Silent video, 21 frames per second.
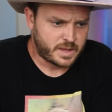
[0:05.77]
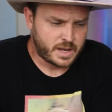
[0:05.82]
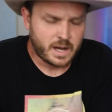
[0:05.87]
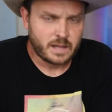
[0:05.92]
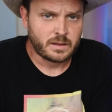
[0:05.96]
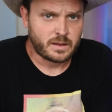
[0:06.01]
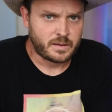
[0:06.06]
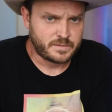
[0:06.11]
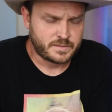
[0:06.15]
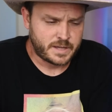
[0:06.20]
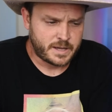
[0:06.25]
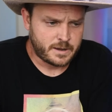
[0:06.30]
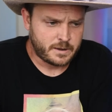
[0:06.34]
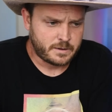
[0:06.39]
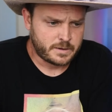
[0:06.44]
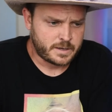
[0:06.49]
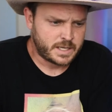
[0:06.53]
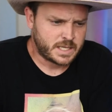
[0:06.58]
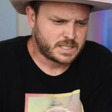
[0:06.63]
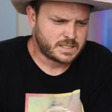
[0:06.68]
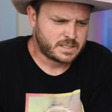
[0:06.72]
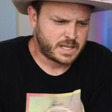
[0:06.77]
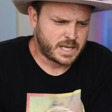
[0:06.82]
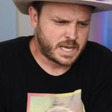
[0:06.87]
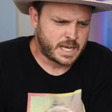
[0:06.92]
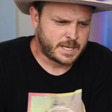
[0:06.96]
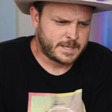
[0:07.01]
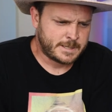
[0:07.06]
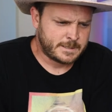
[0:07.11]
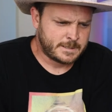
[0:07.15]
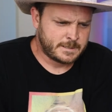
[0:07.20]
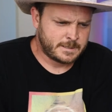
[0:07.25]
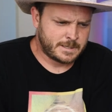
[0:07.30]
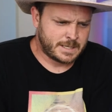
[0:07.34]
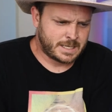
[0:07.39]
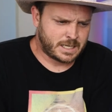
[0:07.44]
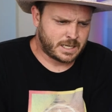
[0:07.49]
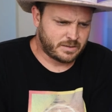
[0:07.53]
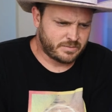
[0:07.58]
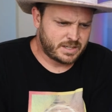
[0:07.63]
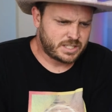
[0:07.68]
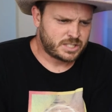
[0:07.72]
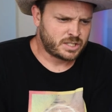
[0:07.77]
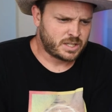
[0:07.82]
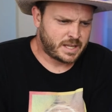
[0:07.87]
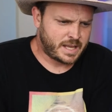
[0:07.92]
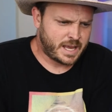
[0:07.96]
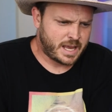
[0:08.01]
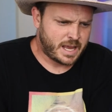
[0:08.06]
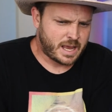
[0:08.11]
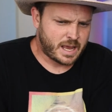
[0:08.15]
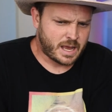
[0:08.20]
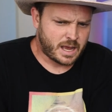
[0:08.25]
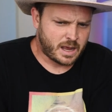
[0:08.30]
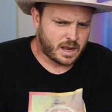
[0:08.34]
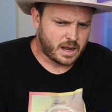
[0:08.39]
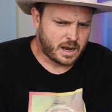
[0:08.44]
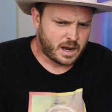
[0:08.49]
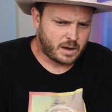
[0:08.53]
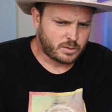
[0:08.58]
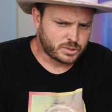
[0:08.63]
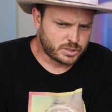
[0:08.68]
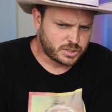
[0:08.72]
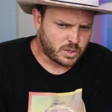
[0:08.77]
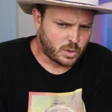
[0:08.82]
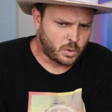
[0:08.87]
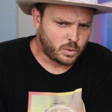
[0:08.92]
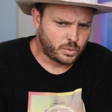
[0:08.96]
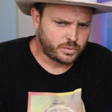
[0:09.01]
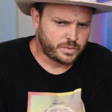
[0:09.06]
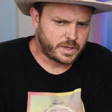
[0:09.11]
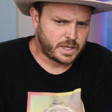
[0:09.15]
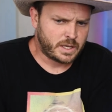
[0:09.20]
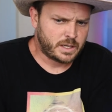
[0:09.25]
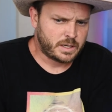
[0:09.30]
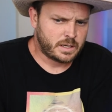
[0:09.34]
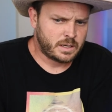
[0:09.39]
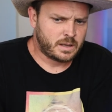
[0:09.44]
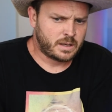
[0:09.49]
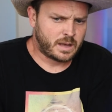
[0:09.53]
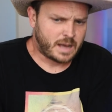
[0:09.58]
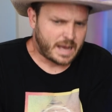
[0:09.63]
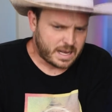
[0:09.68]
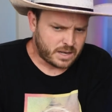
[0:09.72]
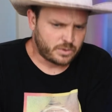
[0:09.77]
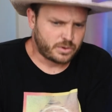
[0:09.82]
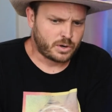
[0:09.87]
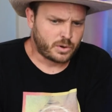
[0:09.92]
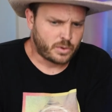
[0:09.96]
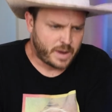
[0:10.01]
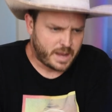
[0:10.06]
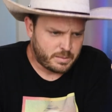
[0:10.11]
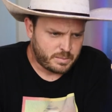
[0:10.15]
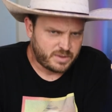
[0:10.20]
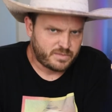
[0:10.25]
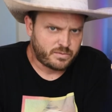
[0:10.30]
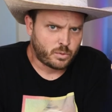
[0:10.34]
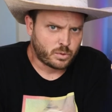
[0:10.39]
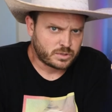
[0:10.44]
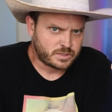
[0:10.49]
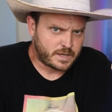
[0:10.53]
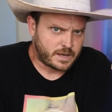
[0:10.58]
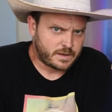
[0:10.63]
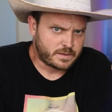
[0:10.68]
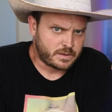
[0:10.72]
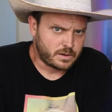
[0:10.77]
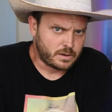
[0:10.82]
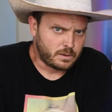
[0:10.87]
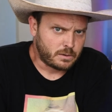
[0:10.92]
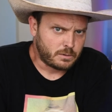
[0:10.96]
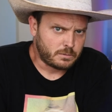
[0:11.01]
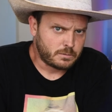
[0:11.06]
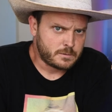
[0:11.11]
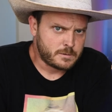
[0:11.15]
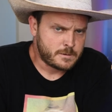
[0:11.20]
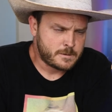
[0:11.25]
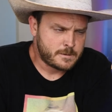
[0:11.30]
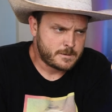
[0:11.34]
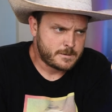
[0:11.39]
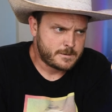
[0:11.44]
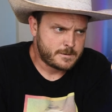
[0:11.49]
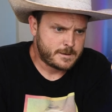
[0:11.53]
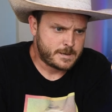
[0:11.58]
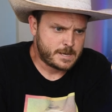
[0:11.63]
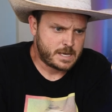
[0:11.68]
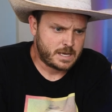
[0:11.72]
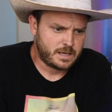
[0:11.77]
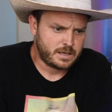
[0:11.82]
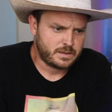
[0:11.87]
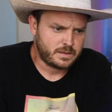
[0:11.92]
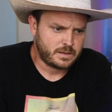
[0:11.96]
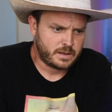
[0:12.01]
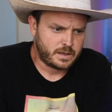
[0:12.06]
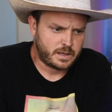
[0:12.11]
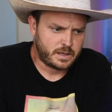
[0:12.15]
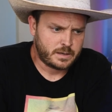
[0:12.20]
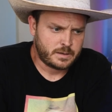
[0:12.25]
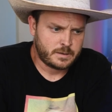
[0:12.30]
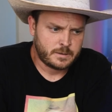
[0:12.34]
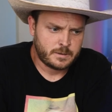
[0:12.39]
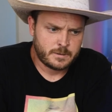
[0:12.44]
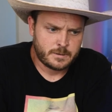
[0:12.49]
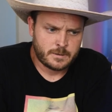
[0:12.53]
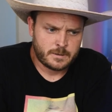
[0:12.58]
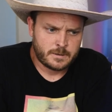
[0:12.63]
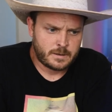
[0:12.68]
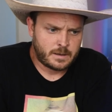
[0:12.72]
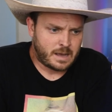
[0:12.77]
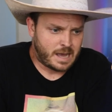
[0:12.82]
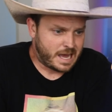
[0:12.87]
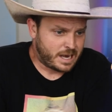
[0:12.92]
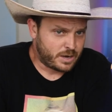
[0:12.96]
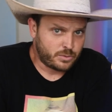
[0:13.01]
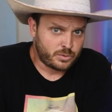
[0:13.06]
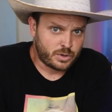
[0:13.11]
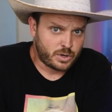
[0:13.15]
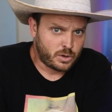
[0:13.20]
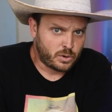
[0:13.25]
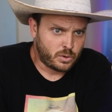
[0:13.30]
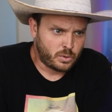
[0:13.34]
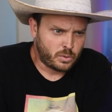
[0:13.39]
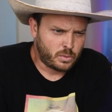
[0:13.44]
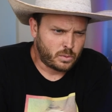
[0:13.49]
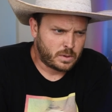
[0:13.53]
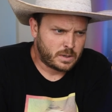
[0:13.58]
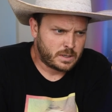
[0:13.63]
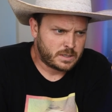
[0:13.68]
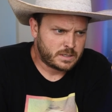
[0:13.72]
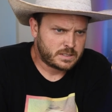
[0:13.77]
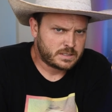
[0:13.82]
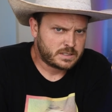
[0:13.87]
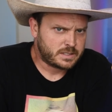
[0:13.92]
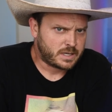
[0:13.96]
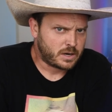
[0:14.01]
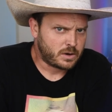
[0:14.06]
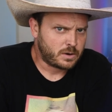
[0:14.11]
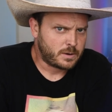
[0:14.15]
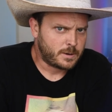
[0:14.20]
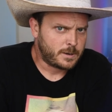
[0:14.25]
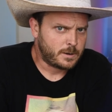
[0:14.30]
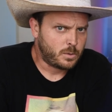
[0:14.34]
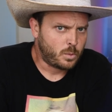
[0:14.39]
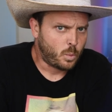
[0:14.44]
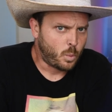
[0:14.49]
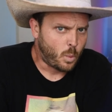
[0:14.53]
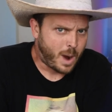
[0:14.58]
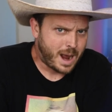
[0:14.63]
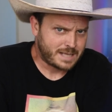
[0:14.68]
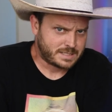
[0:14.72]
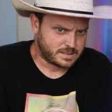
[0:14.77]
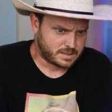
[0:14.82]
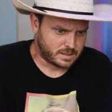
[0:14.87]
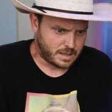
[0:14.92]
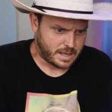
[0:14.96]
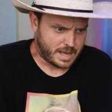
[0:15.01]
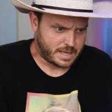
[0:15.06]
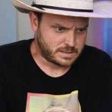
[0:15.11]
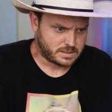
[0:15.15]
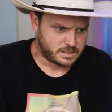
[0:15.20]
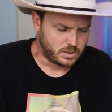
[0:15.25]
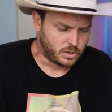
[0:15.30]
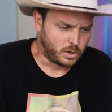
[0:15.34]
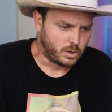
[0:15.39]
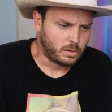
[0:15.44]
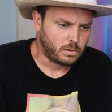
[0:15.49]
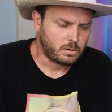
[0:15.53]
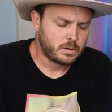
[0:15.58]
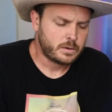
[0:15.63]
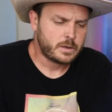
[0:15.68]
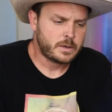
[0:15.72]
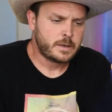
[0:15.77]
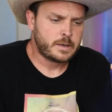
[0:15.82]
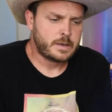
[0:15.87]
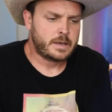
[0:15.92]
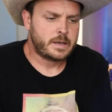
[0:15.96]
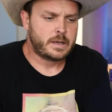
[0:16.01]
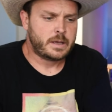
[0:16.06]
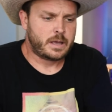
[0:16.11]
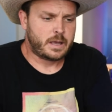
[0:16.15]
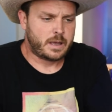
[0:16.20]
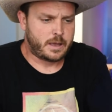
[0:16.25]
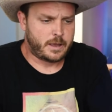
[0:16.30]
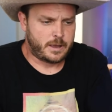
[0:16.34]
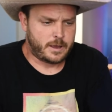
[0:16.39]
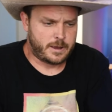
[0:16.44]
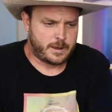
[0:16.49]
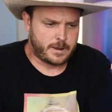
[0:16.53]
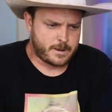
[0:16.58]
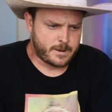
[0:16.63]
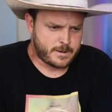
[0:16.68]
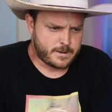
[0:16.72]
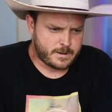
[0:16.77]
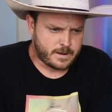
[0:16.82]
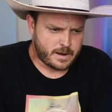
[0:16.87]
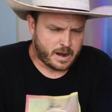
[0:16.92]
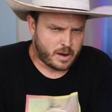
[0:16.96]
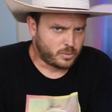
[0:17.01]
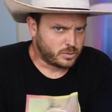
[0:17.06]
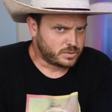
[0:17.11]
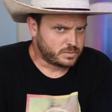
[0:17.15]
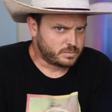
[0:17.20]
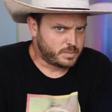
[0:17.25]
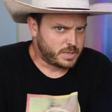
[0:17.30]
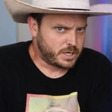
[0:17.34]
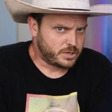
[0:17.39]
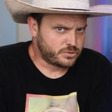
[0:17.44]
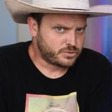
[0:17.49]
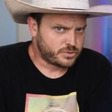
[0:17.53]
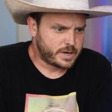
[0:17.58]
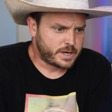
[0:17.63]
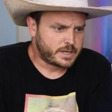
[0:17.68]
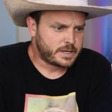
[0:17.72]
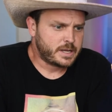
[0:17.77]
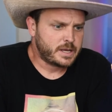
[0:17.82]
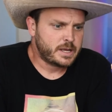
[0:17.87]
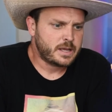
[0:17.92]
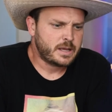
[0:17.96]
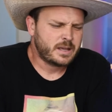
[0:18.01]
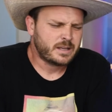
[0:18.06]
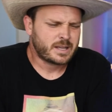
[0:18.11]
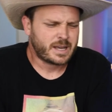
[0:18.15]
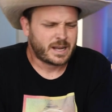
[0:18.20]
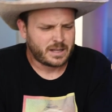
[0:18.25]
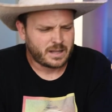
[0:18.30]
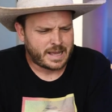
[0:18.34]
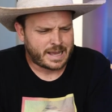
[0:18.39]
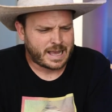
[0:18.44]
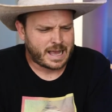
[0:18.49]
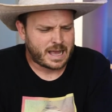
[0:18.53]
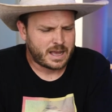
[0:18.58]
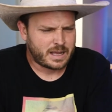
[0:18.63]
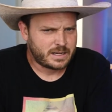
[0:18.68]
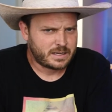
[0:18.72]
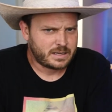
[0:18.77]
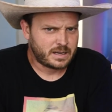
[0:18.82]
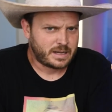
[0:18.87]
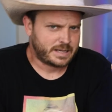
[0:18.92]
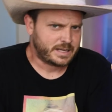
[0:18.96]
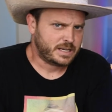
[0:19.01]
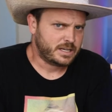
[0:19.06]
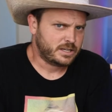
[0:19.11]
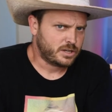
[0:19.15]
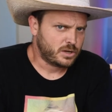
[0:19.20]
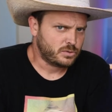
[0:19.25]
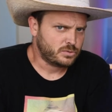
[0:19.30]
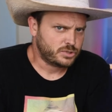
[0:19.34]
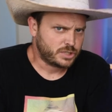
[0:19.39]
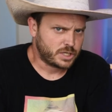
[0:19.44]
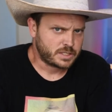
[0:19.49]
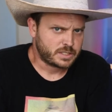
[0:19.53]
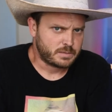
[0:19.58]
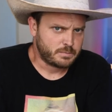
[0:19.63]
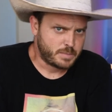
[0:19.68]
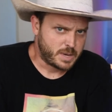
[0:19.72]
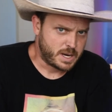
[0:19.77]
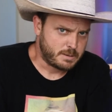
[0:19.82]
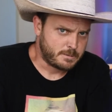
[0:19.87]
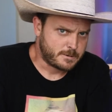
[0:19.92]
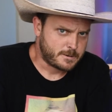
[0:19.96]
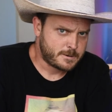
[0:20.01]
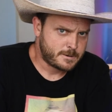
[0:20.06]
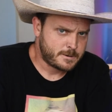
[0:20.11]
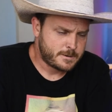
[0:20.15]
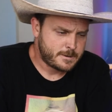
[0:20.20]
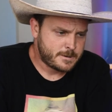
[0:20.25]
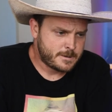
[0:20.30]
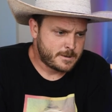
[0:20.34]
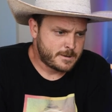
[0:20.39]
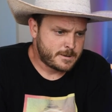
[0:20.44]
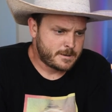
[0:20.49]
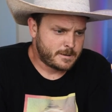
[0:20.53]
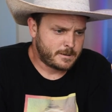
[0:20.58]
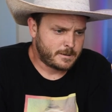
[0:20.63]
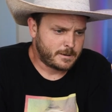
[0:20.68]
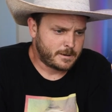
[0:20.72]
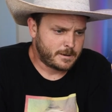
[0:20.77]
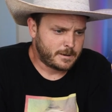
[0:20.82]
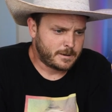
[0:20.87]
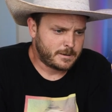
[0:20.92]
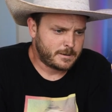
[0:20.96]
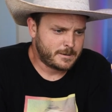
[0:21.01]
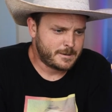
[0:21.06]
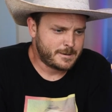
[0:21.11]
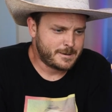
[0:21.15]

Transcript: that I left out is that eventually I was told that I don't know Amy Forsyth at all, and that I don't know Sarah Weissglass at all. And I was being tricked, kind of like I, I didn't know Justin Bieber. Uh,